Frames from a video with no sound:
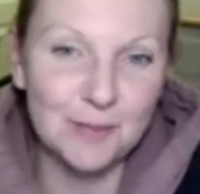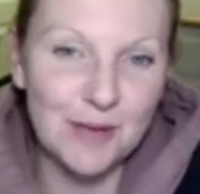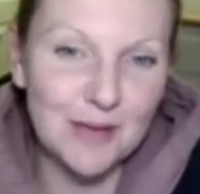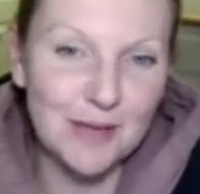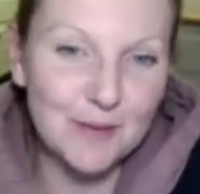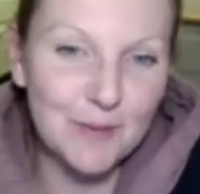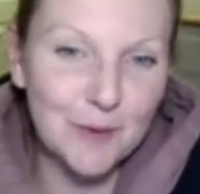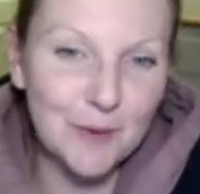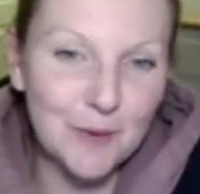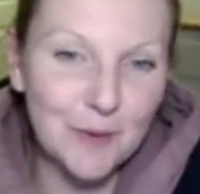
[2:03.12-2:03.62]

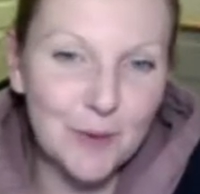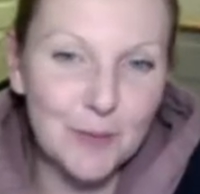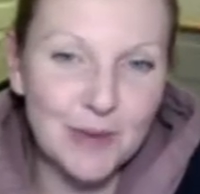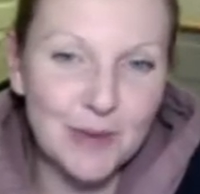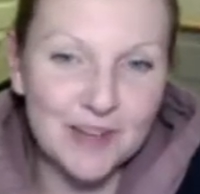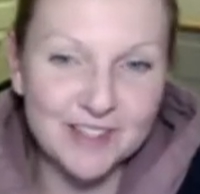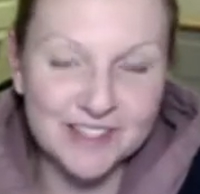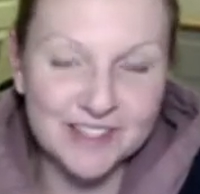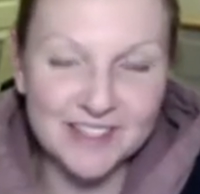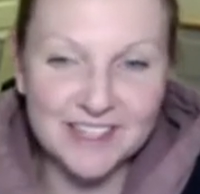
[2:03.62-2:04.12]
people,
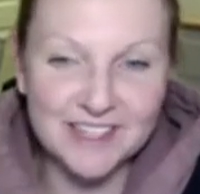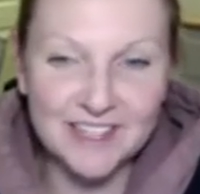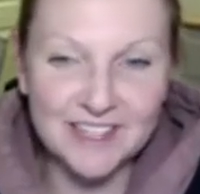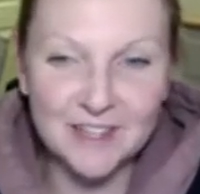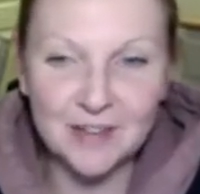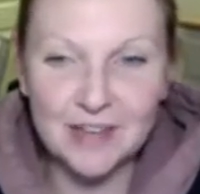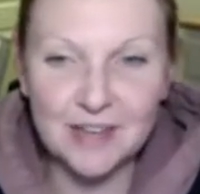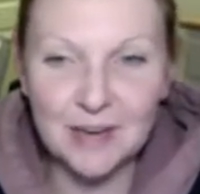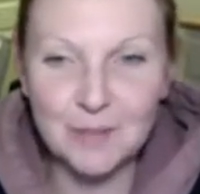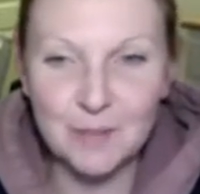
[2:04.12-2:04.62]
because I think you
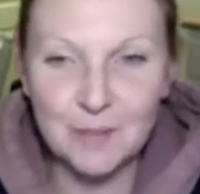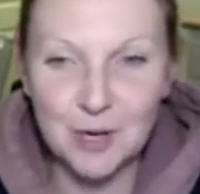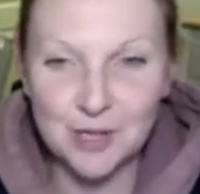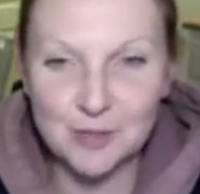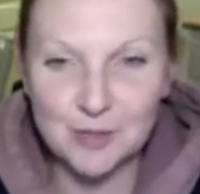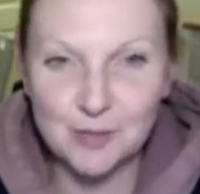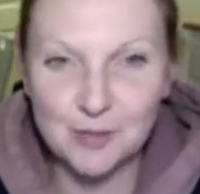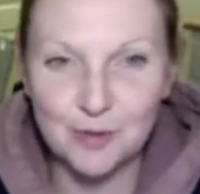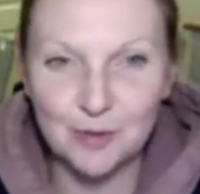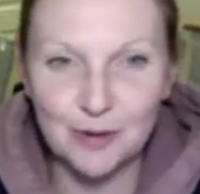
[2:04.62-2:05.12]
get much
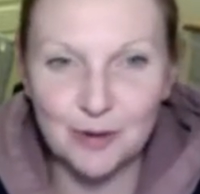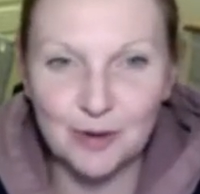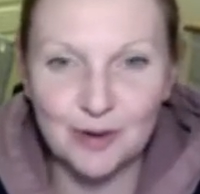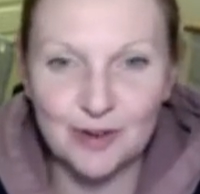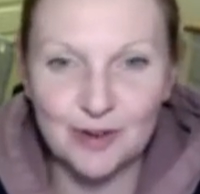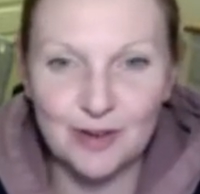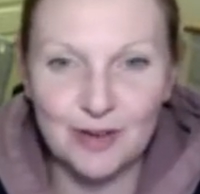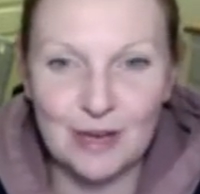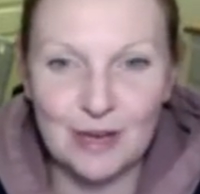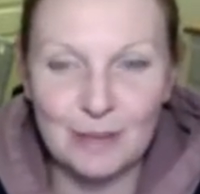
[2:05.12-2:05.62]
more
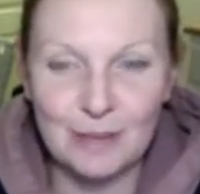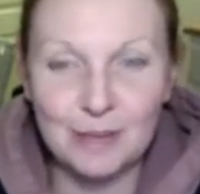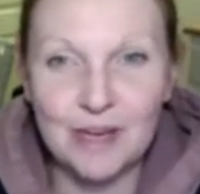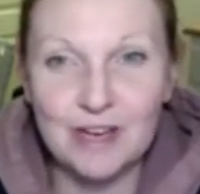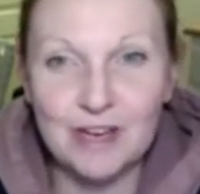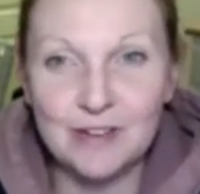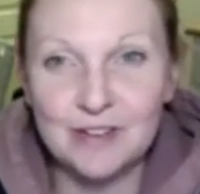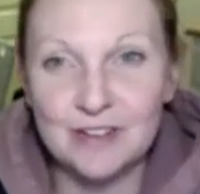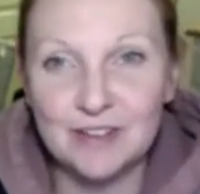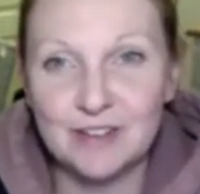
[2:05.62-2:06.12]

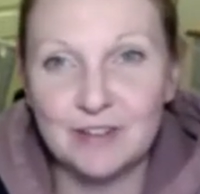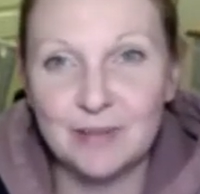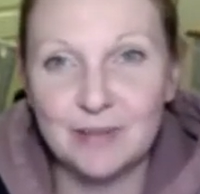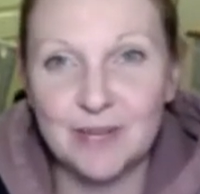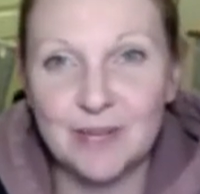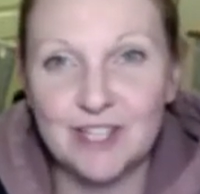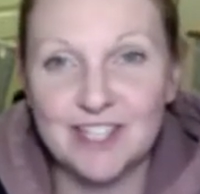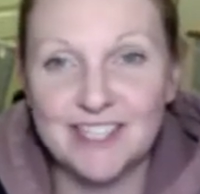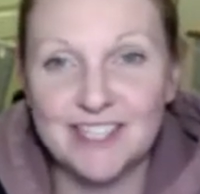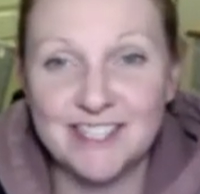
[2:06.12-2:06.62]
benefit from
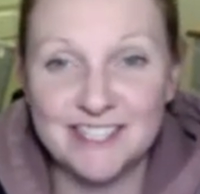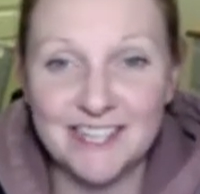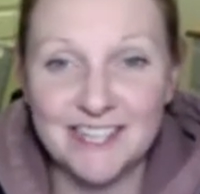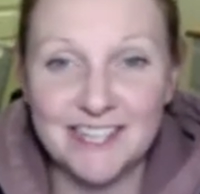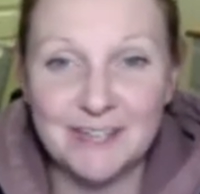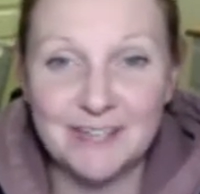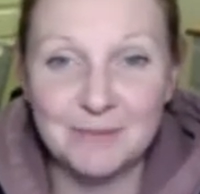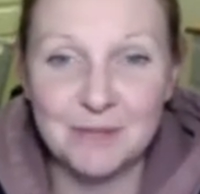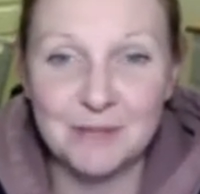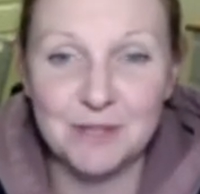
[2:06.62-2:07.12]
actually
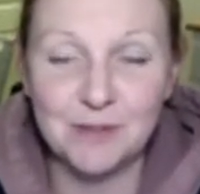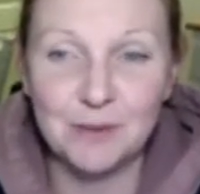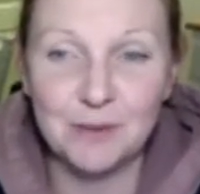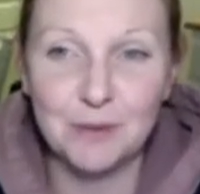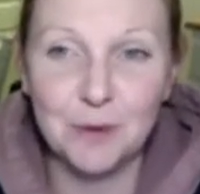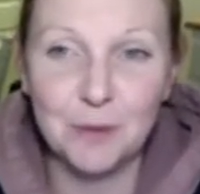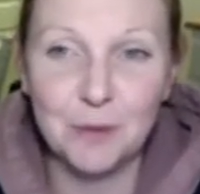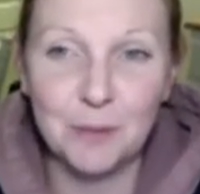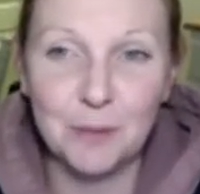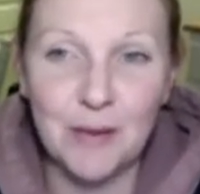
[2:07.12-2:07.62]
seeing me
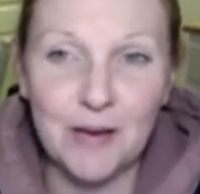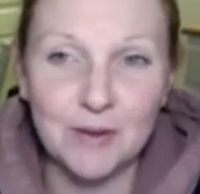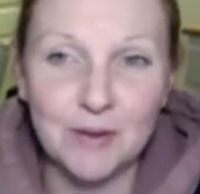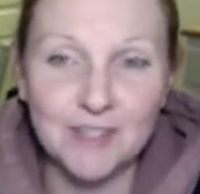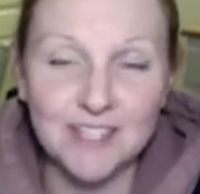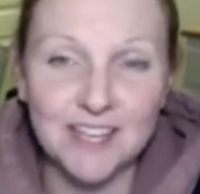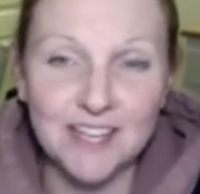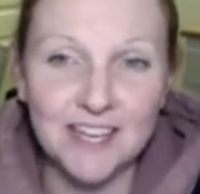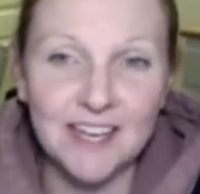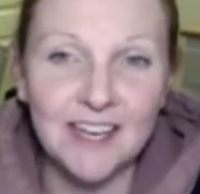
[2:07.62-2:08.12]
talk about
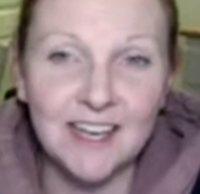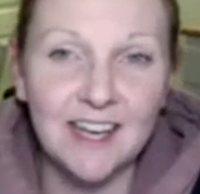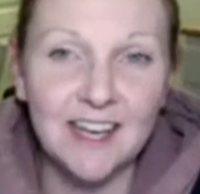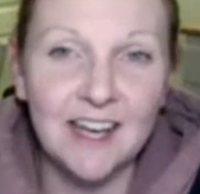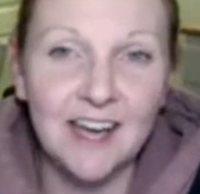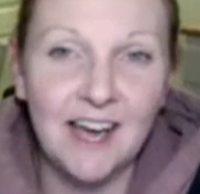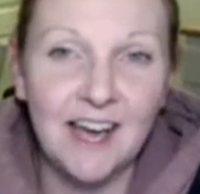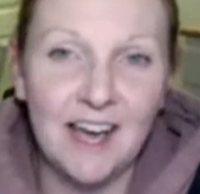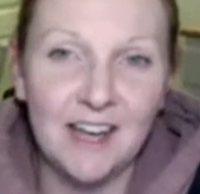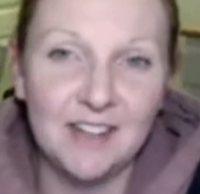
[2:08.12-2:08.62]
it
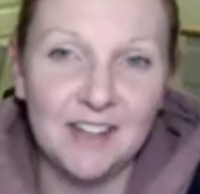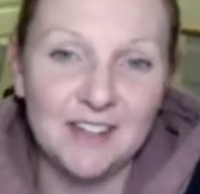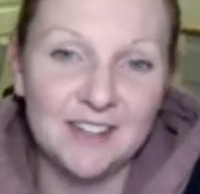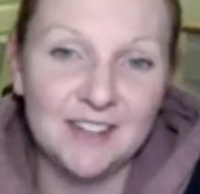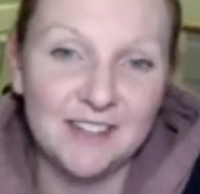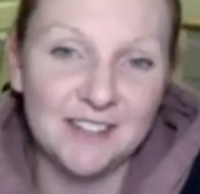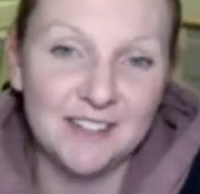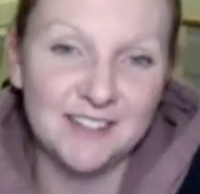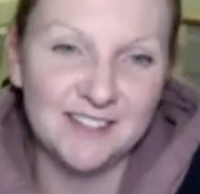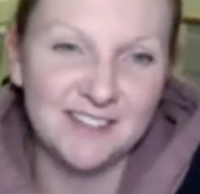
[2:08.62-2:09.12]
and
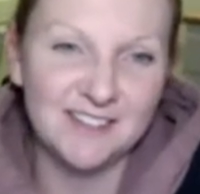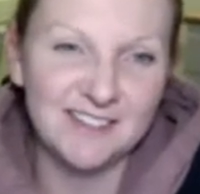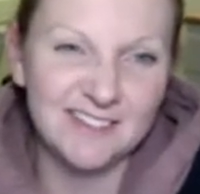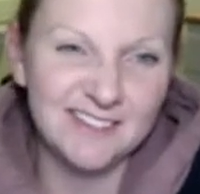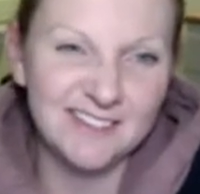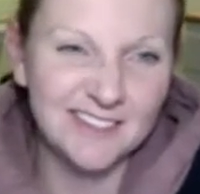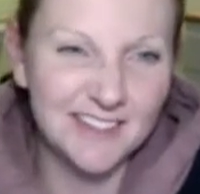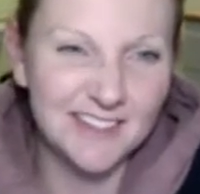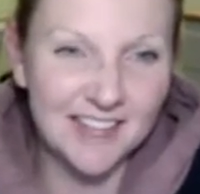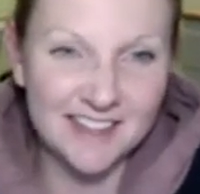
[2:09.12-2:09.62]

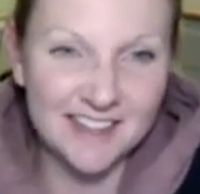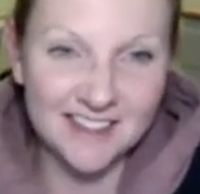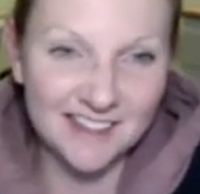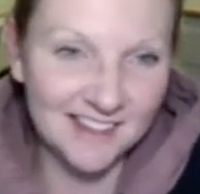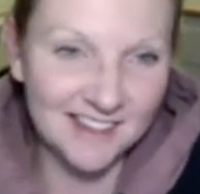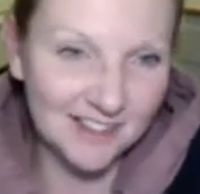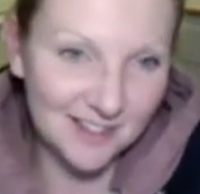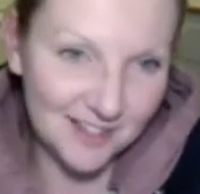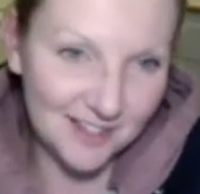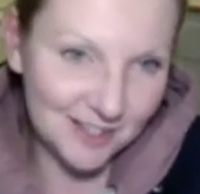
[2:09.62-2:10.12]
than
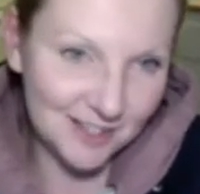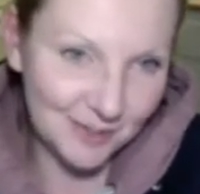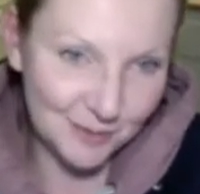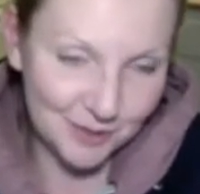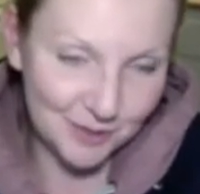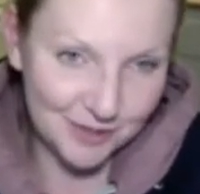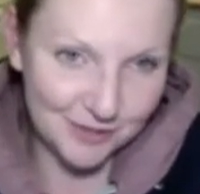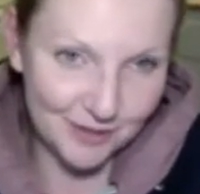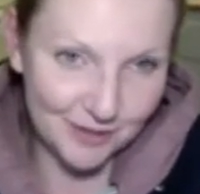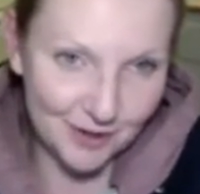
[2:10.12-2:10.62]
you would
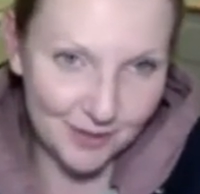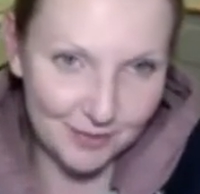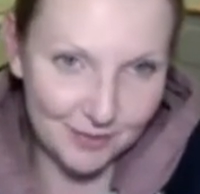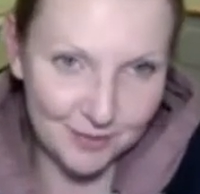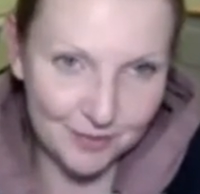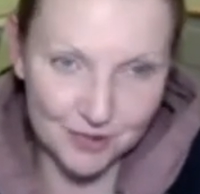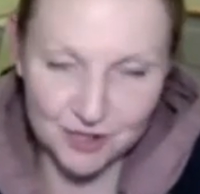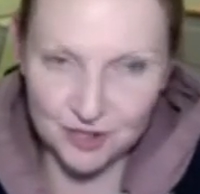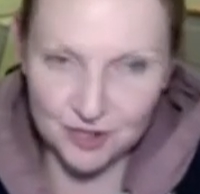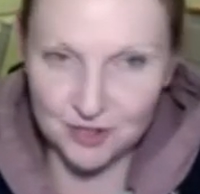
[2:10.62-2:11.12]
if I
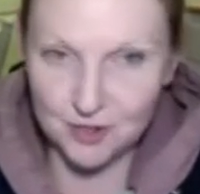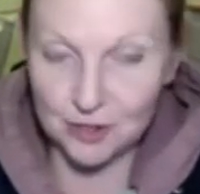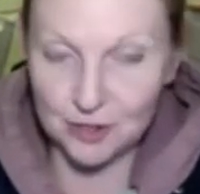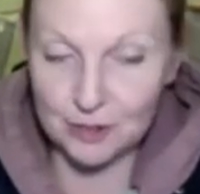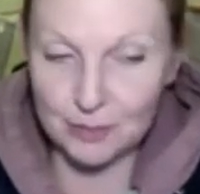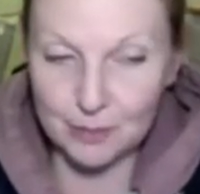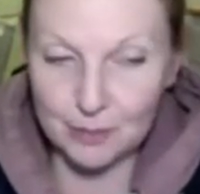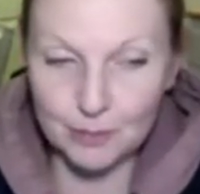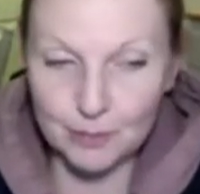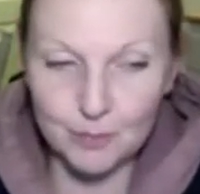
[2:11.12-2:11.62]
was just doing
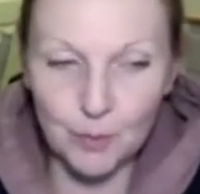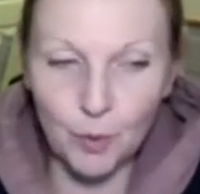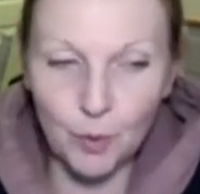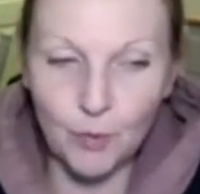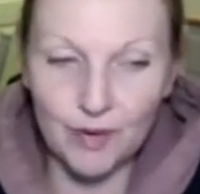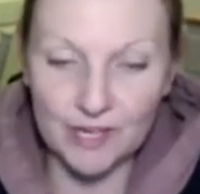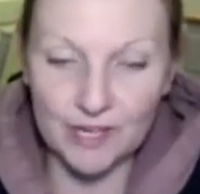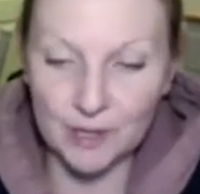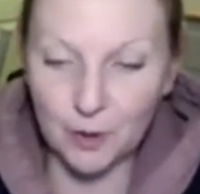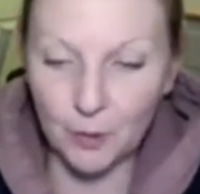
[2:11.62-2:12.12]
a
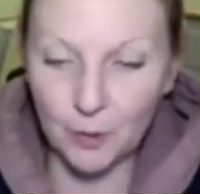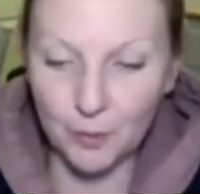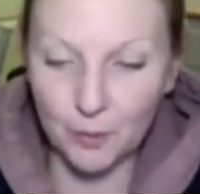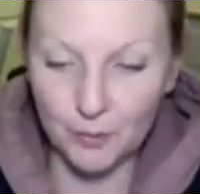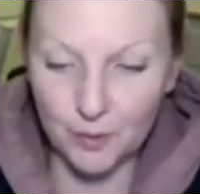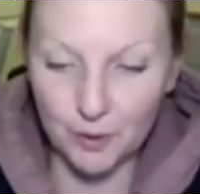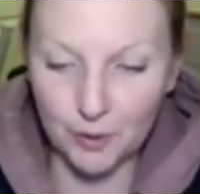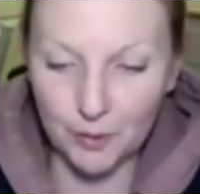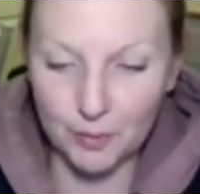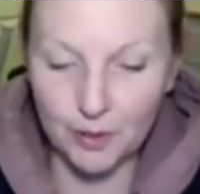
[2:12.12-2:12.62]
boring or
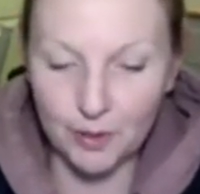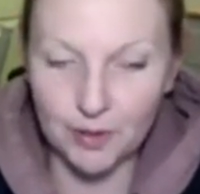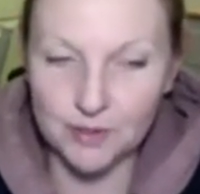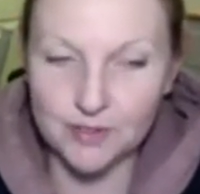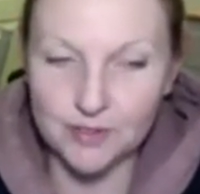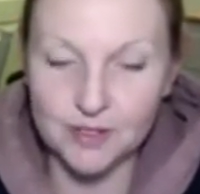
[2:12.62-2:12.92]
blog post.